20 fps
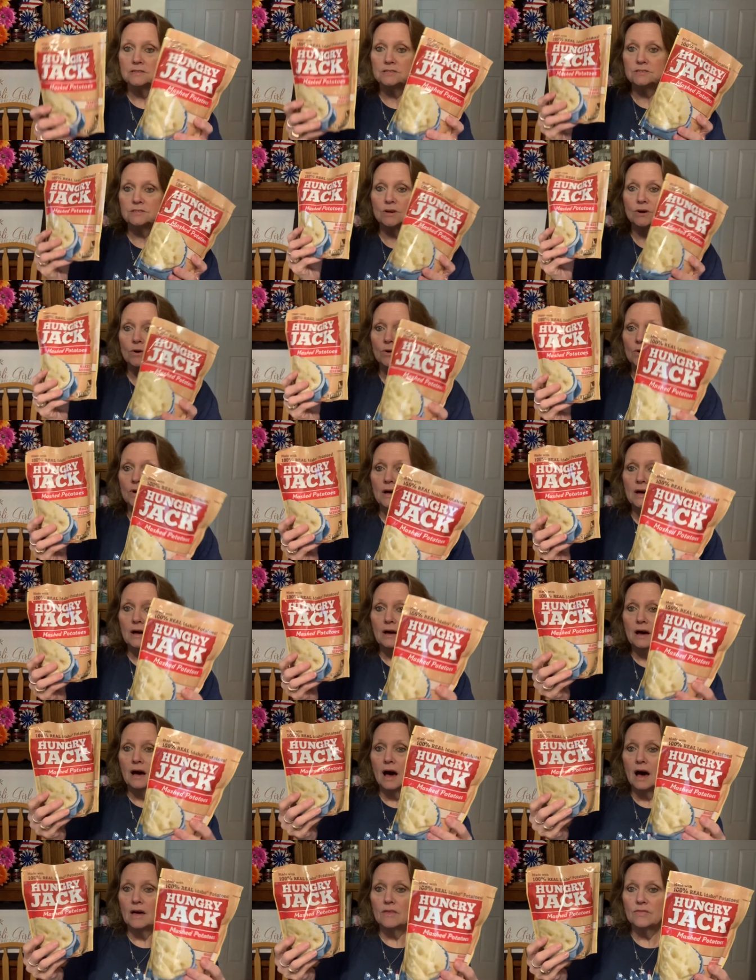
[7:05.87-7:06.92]
So
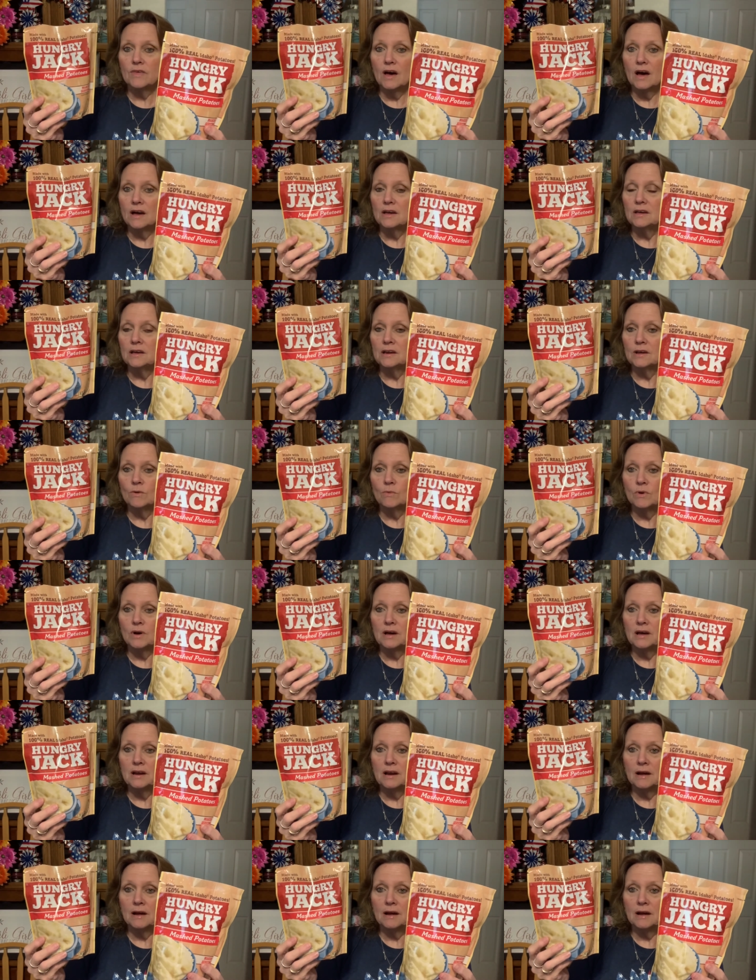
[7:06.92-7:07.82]
I thought, you know what,